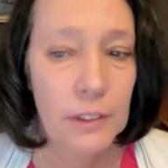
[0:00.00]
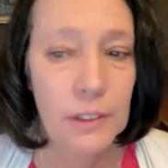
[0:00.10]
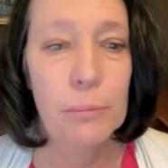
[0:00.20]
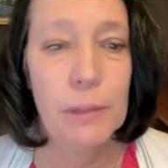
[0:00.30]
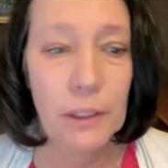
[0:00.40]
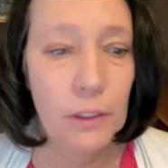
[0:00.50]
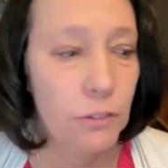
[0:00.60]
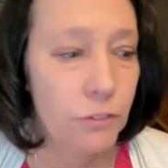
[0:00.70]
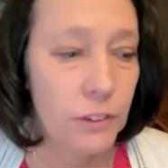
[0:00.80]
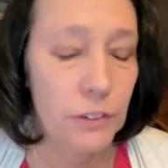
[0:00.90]
the
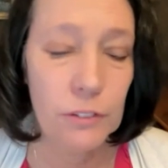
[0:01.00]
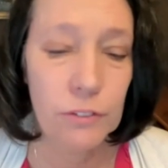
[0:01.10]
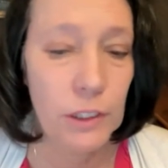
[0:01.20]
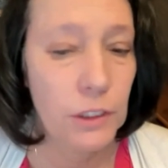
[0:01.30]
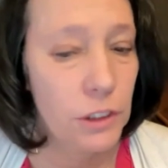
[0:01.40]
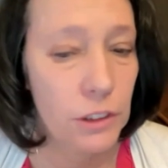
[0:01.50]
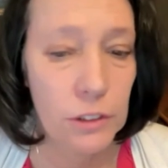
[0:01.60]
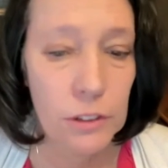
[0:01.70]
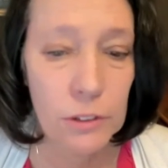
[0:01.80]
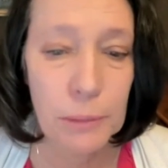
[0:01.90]
medical field, the
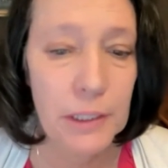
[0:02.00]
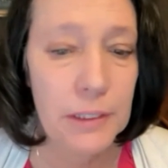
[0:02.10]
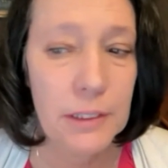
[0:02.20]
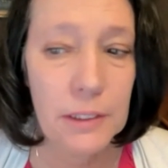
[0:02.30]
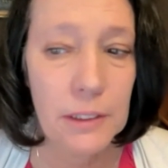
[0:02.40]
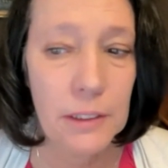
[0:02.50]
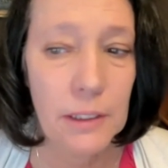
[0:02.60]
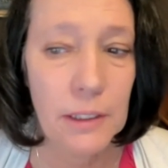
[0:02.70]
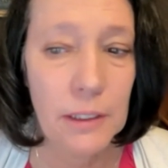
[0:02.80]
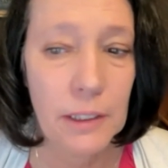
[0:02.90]
functional medicine,
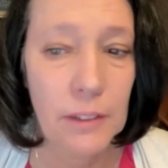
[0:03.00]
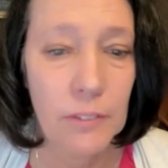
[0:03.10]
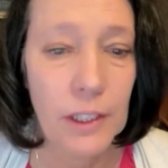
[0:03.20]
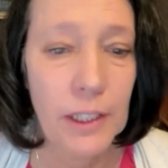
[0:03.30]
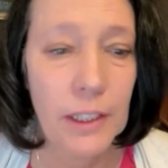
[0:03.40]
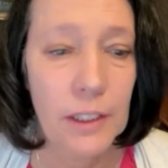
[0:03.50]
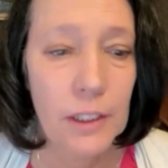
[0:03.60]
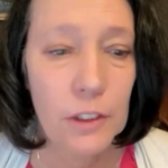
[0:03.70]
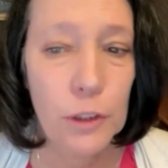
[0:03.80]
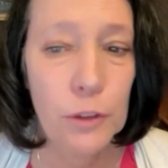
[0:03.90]
the kind of like
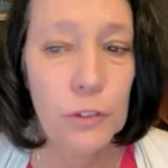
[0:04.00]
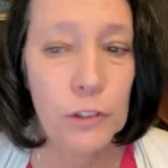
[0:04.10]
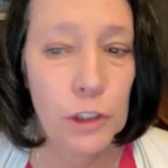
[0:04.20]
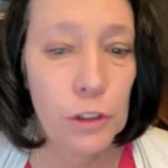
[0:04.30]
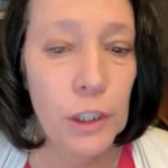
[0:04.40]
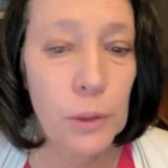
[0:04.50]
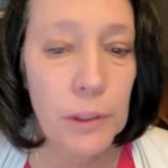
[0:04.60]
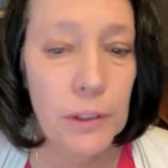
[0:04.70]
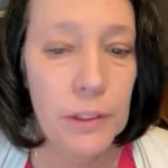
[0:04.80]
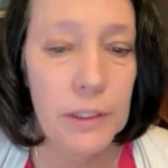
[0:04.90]
your journey
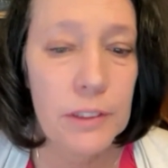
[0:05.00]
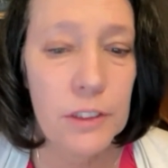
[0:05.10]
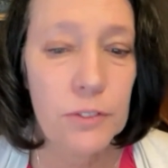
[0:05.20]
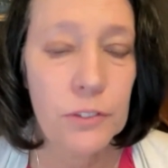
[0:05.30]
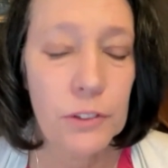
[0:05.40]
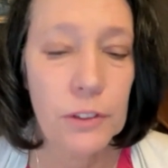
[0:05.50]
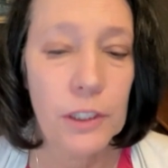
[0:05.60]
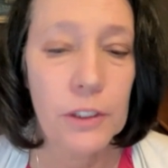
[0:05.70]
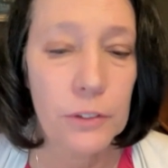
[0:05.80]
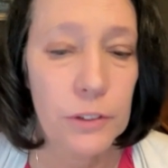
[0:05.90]
with this for
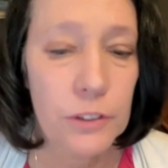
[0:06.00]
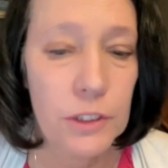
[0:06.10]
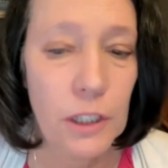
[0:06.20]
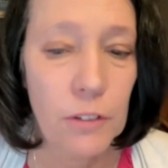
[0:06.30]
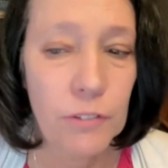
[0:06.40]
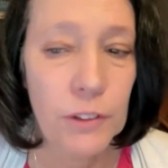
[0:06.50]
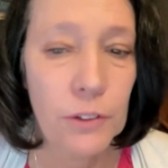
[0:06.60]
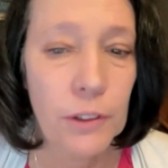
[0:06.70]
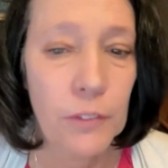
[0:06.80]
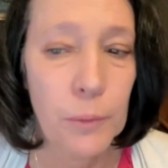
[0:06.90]
either yourself and
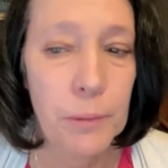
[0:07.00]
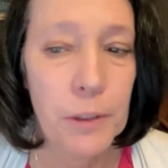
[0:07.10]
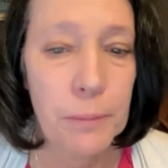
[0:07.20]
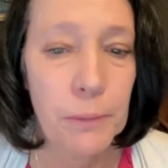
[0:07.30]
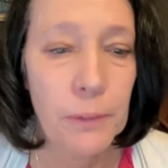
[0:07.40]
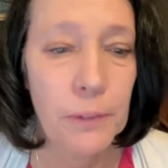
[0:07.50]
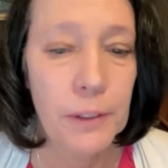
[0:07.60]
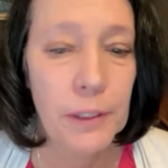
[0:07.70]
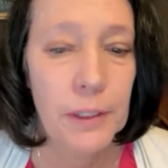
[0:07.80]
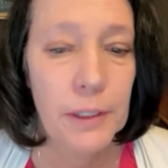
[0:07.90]
or other people.
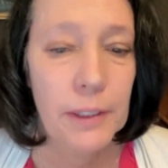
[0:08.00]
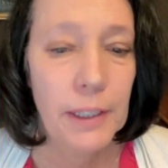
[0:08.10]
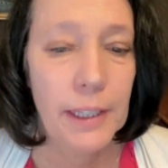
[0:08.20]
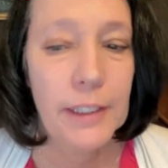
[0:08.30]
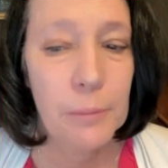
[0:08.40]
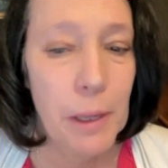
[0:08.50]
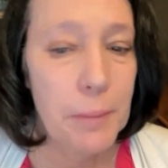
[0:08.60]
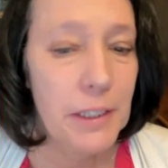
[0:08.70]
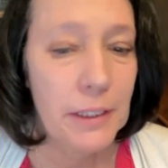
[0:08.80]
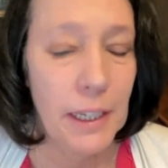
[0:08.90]
And then
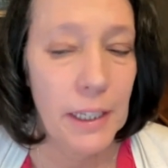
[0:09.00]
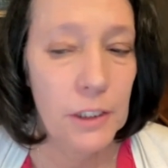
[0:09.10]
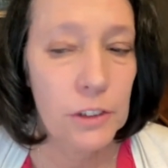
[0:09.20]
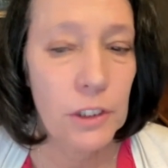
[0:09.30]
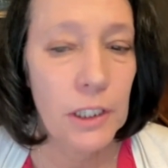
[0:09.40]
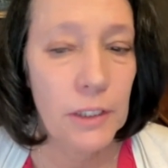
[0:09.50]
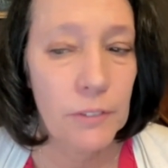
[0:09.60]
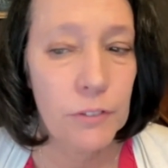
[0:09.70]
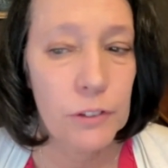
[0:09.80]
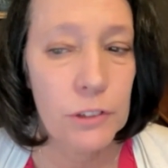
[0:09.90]
maybe at the end, you can
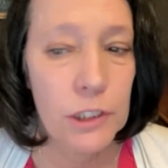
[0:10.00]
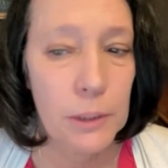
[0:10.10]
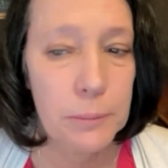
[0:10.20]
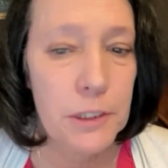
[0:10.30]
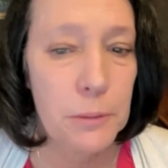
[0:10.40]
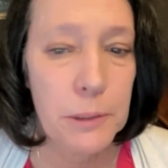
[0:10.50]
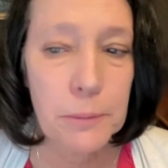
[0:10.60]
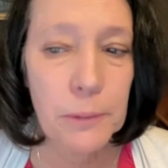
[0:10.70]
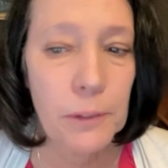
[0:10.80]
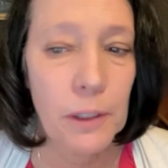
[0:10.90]
give a few tips to
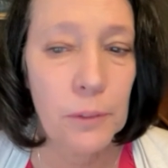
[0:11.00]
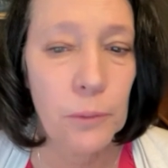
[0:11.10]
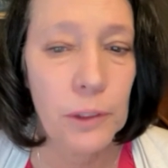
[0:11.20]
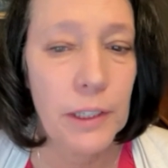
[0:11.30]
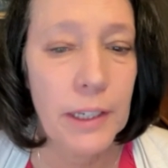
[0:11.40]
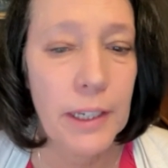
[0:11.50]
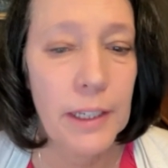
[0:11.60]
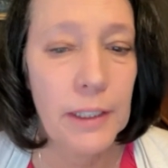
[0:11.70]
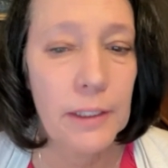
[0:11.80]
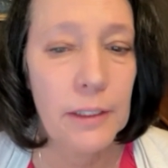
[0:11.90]
people on what they
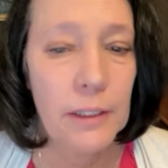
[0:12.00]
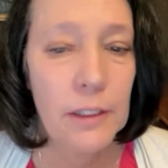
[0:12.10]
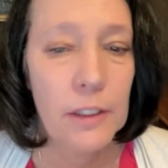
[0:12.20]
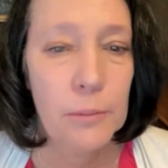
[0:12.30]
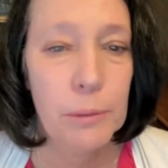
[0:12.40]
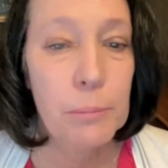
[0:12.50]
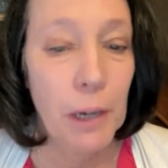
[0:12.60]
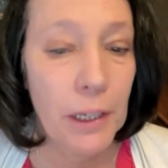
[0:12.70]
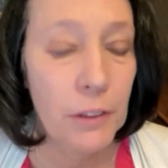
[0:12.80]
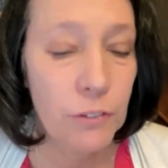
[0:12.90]
can be
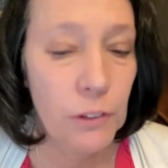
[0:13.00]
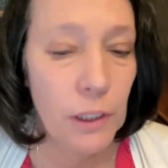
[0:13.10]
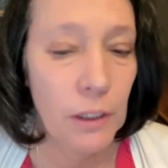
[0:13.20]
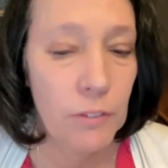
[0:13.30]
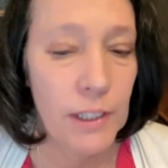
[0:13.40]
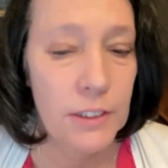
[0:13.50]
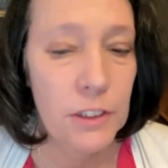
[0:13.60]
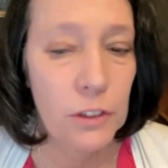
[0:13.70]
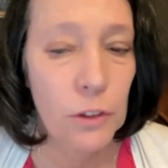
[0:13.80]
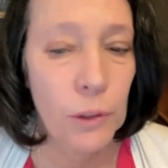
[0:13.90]
mindful of as
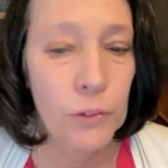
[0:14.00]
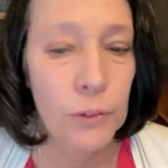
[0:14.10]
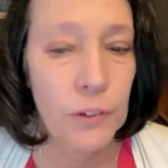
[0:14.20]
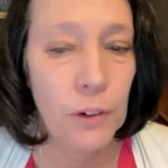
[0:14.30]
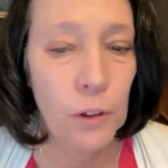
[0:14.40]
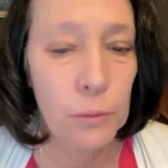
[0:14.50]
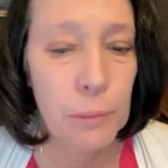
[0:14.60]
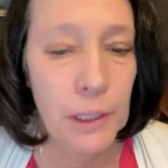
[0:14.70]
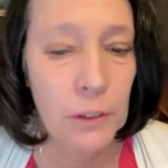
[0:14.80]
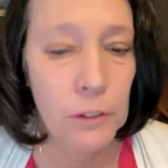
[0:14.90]
they're going through their own
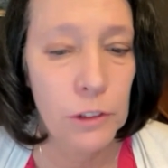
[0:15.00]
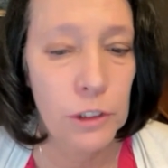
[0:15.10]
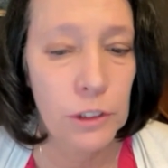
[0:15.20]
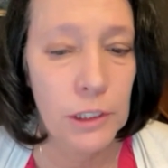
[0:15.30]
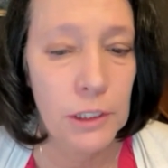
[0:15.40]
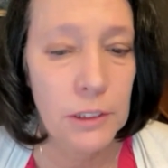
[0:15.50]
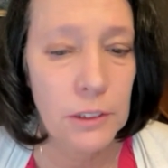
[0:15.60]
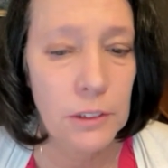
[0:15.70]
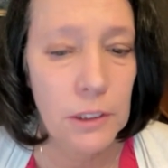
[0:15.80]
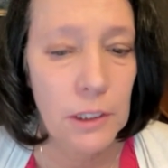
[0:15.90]
medical
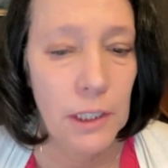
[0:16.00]
journeys